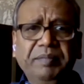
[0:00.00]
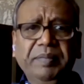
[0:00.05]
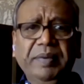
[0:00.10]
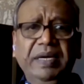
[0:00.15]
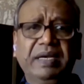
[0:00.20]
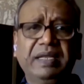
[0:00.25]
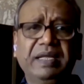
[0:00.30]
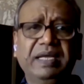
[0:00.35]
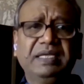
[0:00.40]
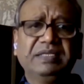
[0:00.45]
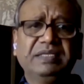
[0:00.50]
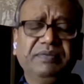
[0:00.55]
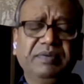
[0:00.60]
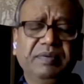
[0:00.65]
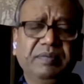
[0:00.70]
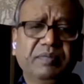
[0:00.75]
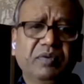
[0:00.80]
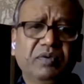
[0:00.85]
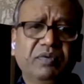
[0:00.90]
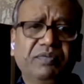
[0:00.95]
But as
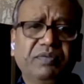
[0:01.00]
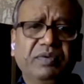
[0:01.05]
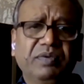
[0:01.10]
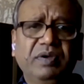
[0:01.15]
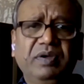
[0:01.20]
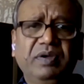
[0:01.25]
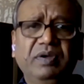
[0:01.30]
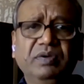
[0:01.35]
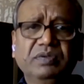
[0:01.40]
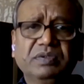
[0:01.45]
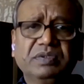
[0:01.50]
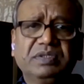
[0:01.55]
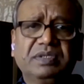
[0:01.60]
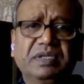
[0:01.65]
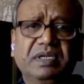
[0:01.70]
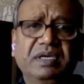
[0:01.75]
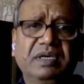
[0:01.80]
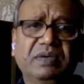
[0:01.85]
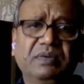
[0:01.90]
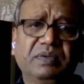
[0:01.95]
we moved to
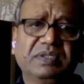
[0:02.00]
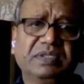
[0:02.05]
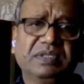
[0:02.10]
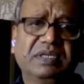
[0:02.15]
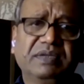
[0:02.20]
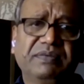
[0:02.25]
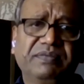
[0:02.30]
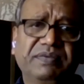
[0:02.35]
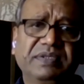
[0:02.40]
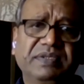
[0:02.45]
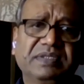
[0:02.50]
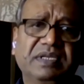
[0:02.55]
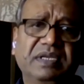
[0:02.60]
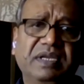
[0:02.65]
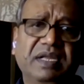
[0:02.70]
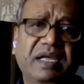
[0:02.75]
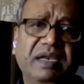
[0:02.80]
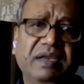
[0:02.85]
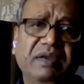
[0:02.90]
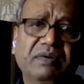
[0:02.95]
Houston, it was a different
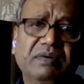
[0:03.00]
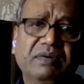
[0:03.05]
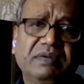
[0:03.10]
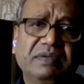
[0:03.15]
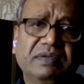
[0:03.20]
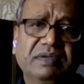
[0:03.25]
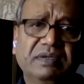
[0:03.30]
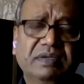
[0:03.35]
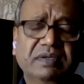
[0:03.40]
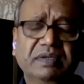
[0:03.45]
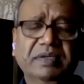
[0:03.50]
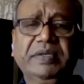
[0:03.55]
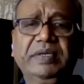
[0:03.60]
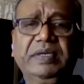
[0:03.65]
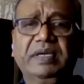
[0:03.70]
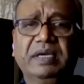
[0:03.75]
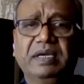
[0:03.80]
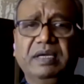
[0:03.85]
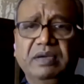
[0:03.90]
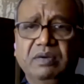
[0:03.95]
scenario.
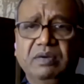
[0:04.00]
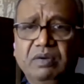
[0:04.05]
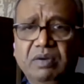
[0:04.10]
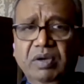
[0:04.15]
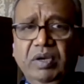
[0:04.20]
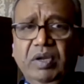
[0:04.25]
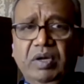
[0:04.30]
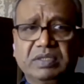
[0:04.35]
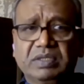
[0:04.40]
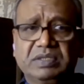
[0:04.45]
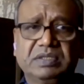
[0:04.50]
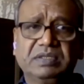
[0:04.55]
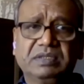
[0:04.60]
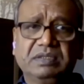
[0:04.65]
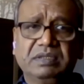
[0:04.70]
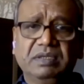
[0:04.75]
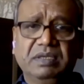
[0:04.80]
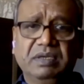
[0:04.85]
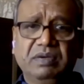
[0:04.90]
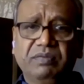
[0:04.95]
You know,
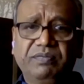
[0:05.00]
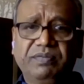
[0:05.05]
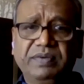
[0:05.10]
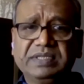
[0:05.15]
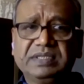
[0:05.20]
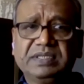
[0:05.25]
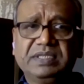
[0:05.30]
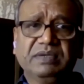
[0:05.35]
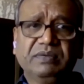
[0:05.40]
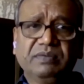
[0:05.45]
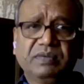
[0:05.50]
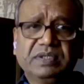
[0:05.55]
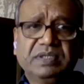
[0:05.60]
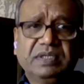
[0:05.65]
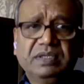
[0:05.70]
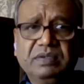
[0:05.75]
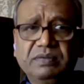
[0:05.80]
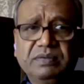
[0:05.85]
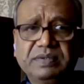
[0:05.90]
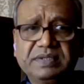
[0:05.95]
lots, you know, first thing was
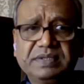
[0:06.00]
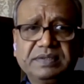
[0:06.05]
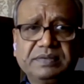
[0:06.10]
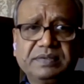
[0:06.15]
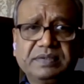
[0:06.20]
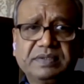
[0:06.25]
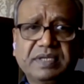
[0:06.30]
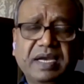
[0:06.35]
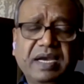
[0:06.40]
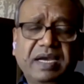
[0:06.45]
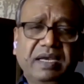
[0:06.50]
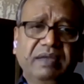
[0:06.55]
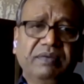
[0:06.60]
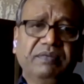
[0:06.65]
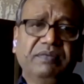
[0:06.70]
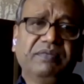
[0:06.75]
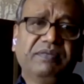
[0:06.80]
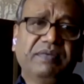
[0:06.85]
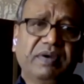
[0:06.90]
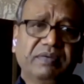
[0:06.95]
Hindu worship
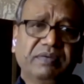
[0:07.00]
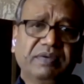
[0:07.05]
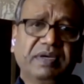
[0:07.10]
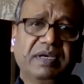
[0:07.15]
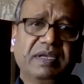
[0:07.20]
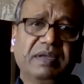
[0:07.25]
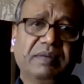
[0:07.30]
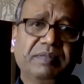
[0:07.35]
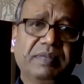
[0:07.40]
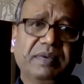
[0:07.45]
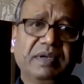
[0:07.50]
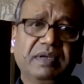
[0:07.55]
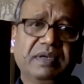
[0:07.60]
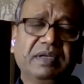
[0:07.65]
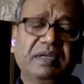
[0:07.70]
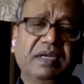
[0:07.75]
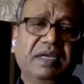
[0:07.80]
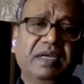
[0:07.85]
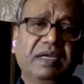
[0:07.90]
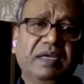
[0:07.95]
society. We found a
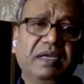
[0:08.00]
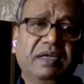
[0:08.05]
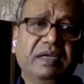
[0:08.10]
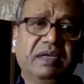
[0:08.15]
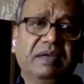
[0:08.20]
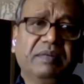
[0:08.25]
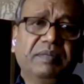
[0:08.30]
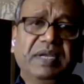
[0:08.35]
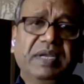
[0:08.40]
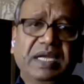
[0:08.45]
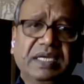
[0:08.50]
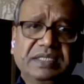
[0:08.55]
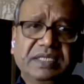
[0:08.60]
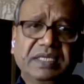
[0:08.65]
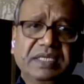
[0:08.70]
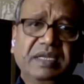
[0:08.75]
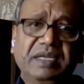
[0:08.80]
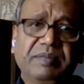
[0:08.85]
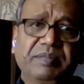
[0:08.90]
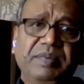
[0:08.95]
temple.
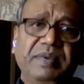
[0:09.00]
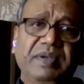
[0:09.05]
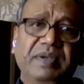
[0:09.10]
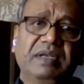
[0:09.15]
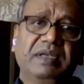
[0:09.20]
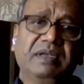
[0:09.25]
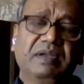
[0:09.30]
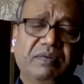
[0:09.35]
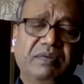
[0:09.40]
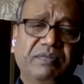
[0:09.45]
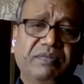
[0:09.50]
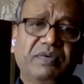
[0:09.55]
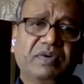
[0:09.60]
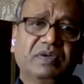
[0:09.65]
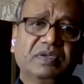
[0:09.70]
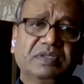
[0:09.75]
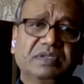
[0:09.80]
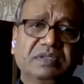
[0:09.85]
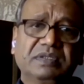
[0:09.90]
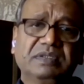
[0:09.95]
Meenakshi Temple, of
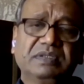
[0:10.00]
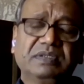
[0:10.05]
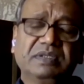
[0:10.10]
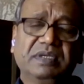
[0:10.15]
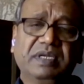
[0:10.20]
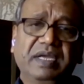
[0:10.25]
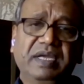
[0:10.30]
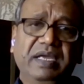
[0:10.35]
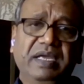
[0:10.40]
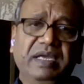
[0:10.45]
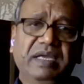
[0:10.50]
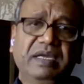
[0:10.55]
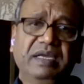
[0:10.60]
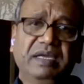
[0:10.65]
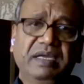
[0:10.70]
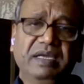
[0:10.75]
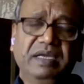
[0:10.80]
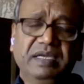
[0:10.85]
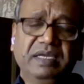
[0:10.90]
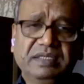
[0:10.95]
course,
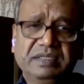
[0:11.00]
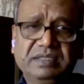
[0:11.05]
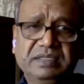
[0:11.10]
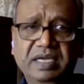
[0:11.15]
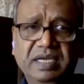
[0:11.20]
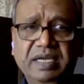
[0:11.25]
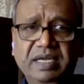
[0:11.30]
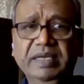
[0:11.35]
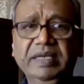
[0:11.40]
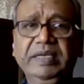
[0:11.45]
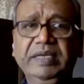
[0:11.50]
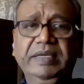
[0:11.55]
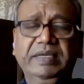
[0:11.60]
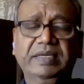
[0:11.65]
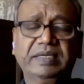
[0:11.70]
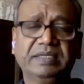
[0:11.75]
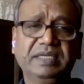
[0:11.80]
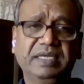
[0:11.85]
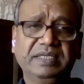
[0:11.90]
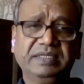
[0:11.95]
a, a jail,
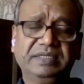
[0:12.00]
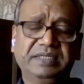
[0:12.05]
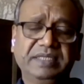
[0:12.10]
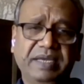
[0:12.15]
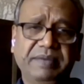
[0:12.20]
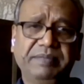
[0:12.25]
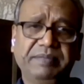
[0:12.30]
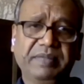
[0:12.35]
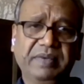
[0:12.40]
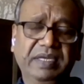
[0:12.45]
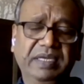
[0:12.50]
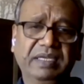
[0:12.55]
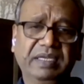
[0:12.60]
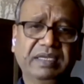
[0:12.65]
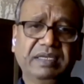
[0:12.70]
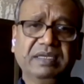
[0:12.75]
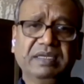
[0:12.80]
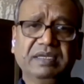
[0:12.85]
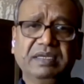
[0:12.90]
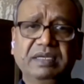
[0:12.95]
a gem
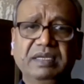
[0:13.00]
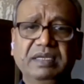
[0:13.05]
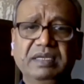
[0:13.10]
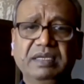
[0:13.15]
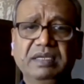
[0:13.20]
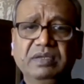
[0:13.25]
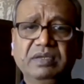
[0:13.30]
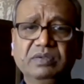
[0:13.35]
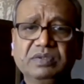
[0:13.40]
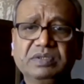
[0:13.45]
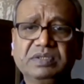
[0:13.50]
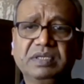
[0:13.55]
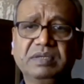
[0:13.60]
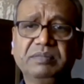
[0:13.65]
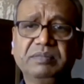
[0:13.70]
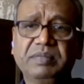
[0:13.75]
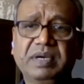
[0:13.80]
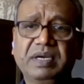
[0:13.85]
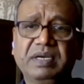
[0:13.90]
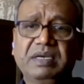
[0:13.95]
in in
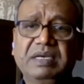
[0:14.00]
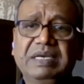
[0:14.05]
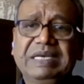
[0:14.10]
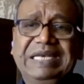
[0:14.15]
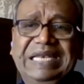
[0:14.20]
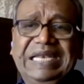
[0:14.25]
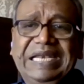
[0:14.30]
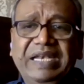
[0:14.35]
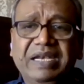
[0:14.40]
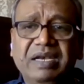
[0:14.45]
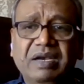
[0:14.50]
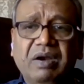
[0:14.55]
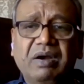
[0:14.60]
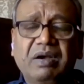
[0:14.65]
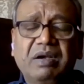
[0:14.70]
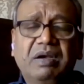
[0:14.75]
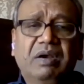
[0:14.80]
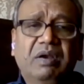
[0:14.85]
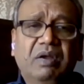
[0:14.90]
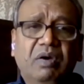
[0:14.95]
Houston, but did
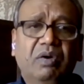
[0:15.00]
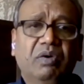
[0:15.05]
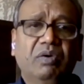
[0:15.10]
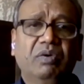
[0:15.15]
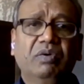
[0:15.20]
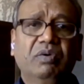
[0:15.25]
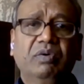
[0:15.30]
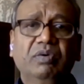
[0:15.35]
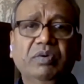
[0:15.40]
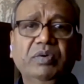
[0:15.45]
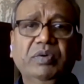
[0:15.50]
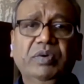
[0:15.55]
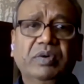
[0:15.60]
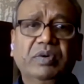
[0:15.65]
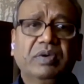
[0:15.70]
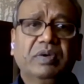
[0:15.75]
not know,